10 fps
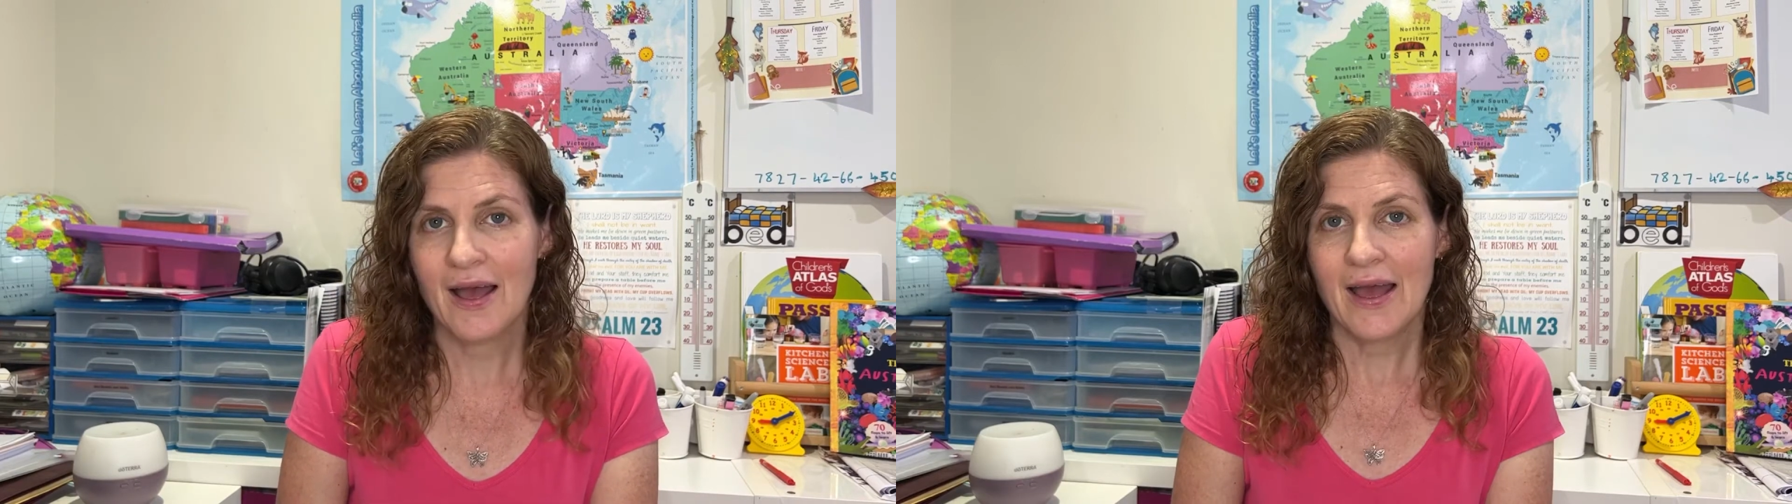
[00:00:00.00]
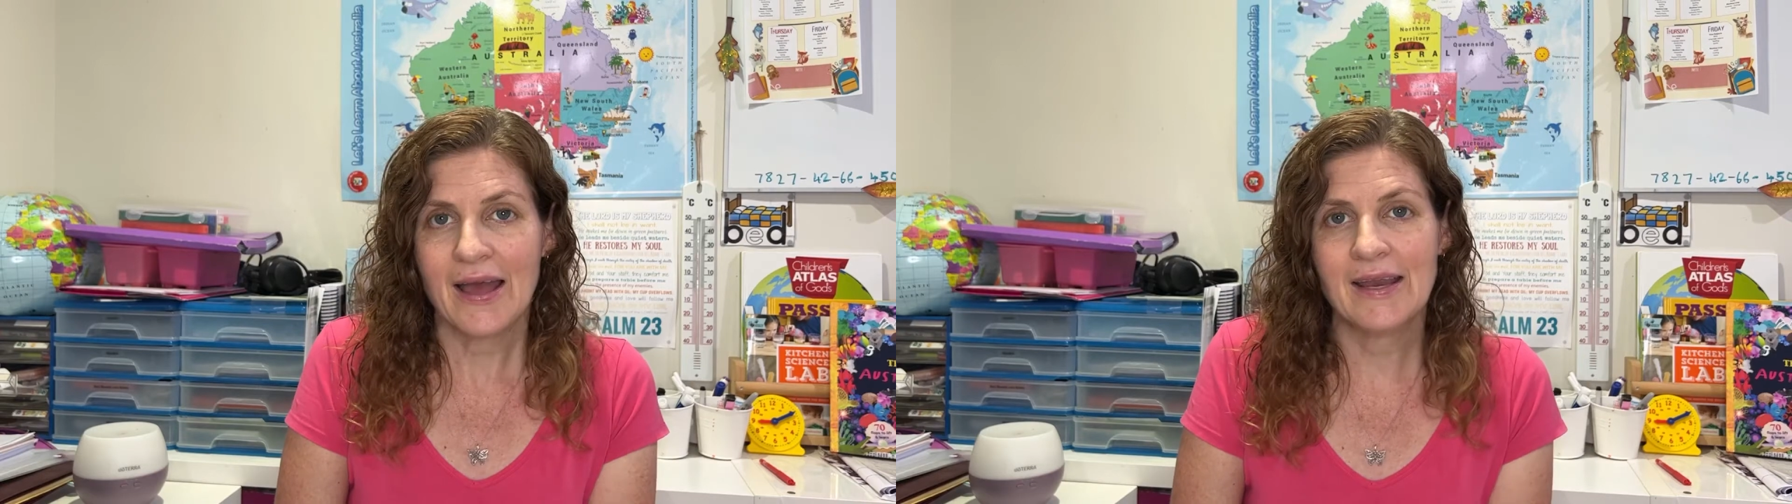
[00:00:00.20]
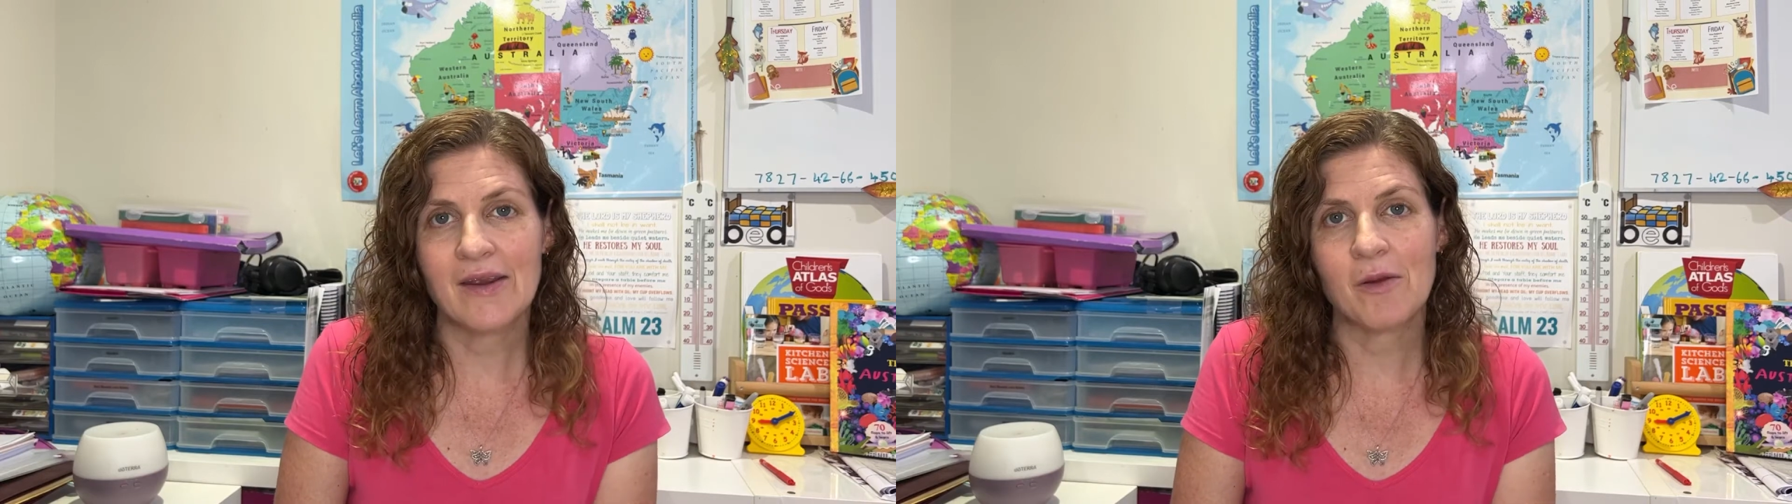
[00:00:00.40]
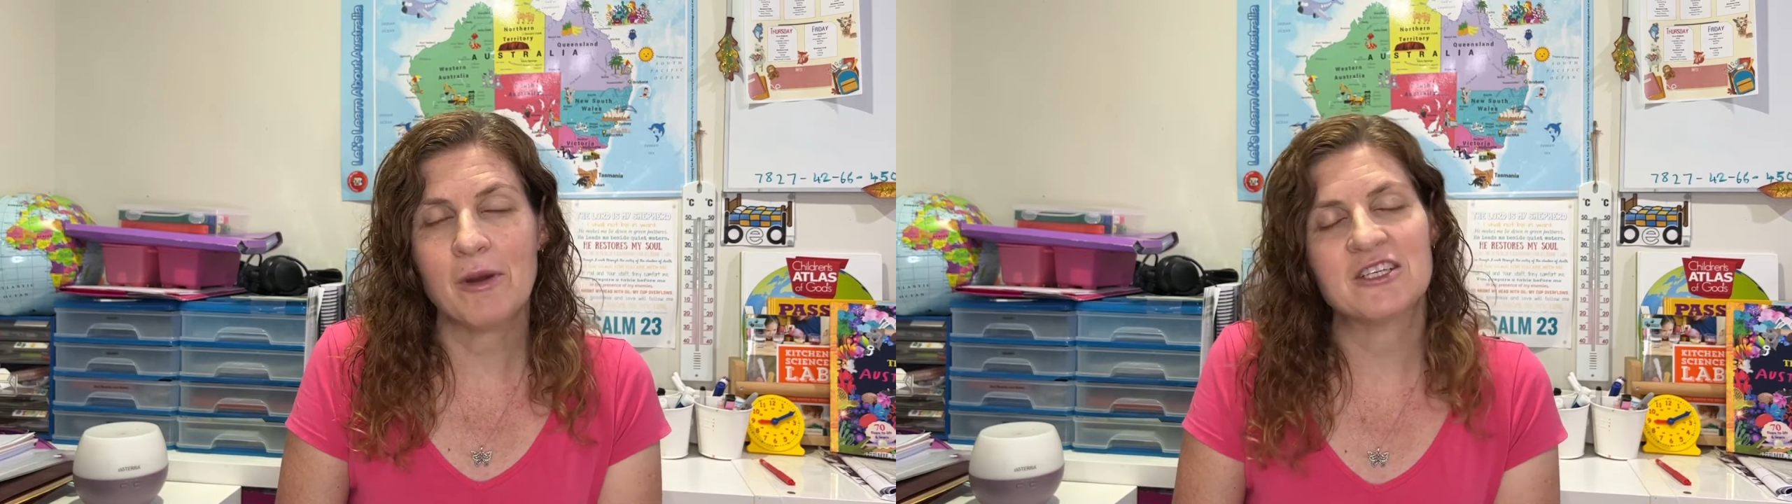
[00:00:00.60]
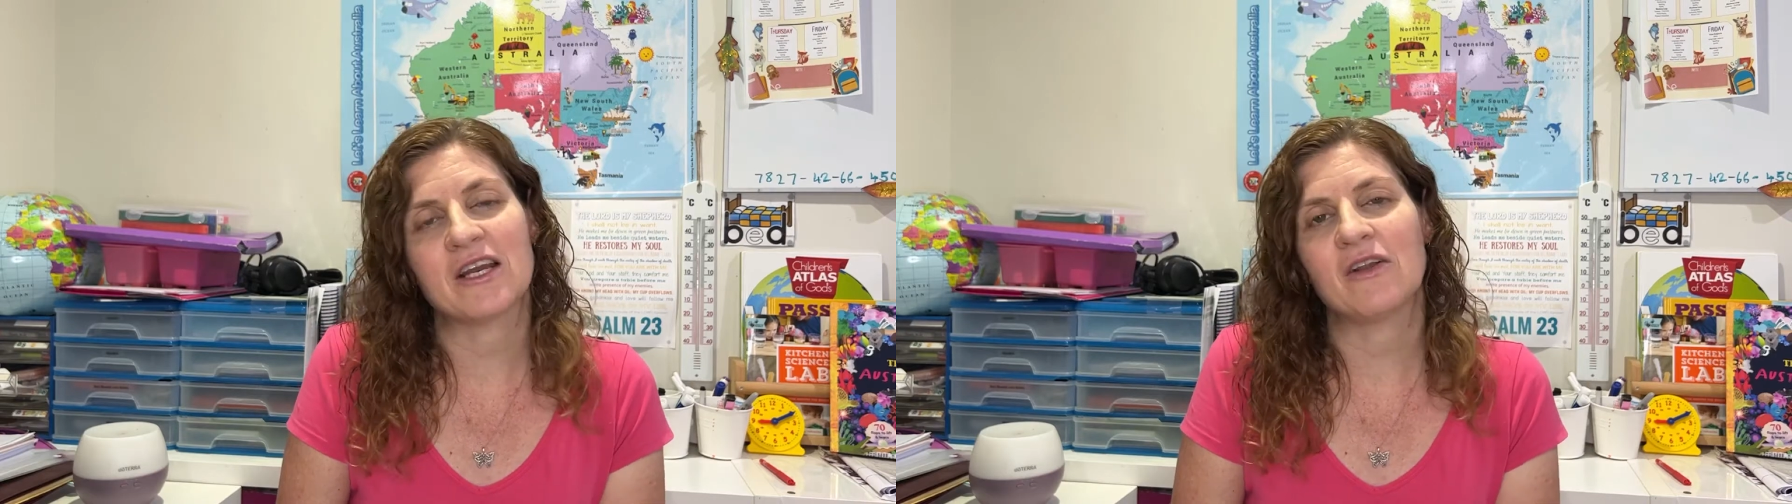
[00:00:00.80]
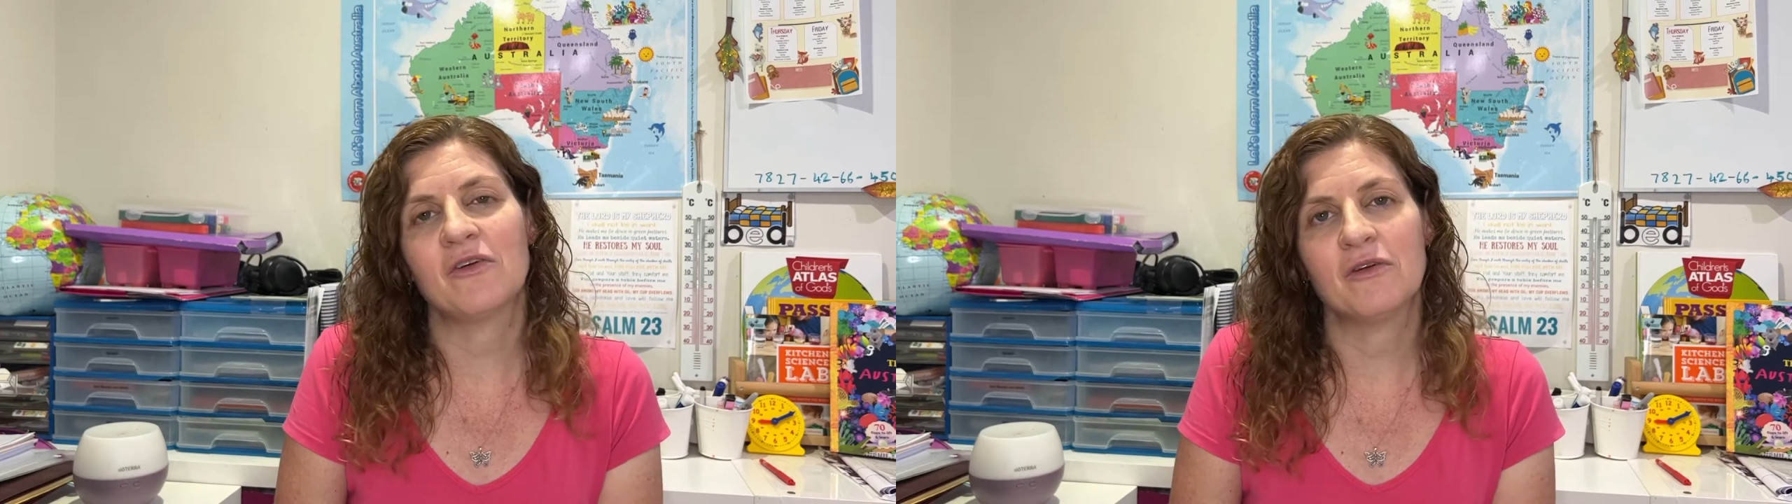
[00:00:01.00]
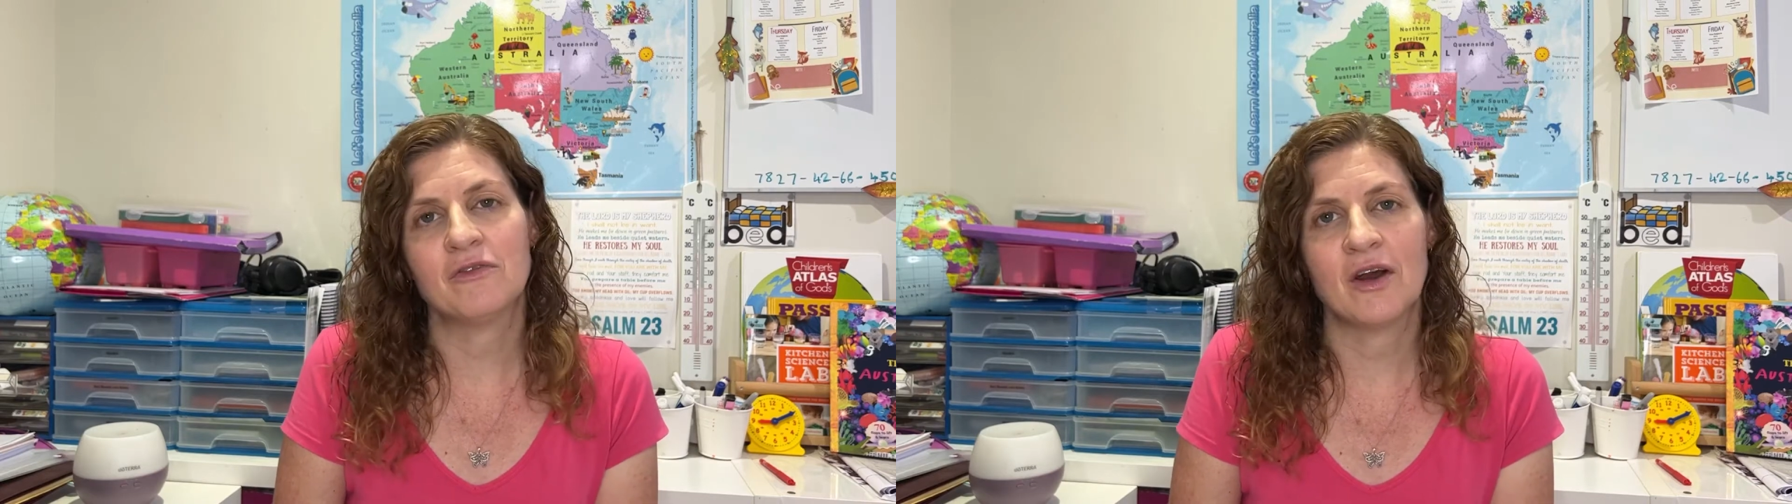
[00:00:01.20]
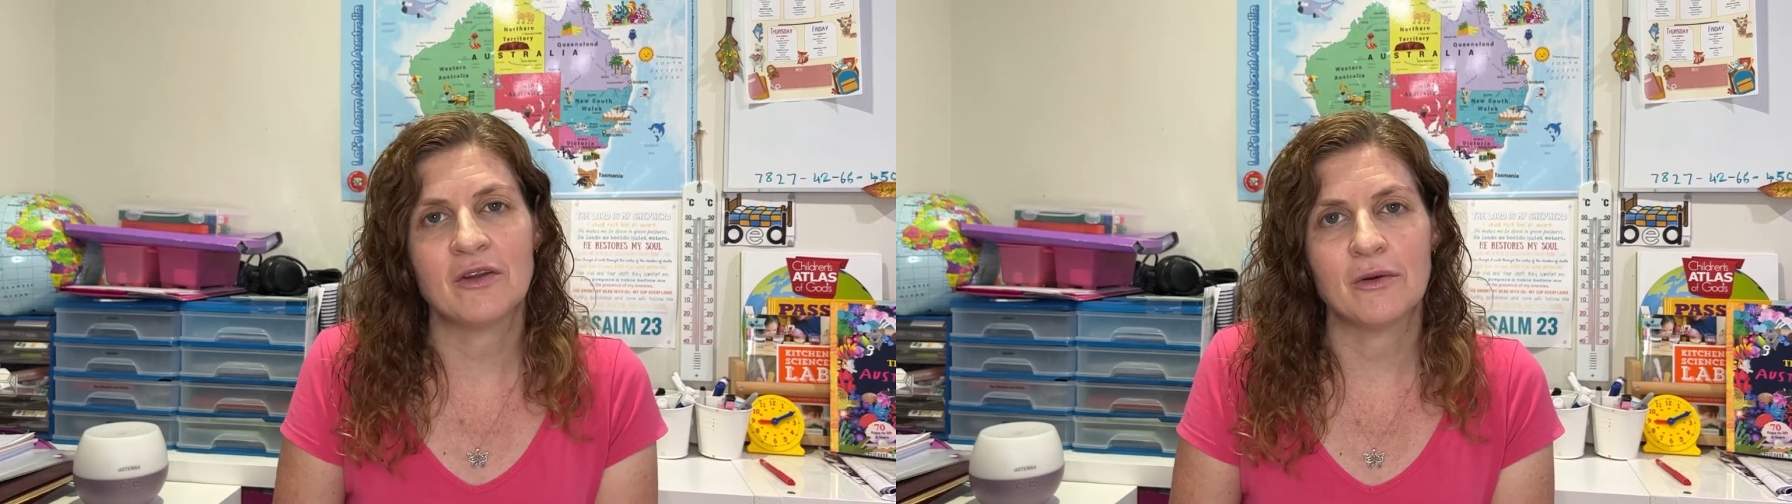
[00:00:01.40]
And here on my channel, you'll
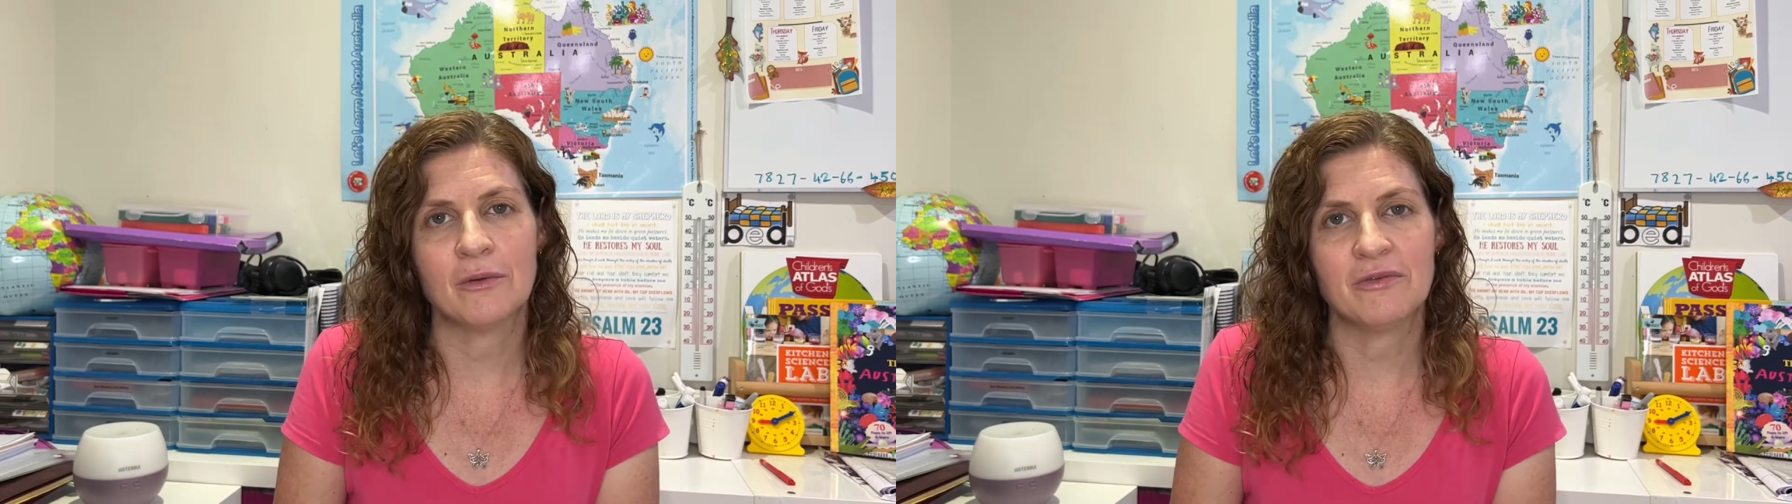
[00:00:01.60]
find all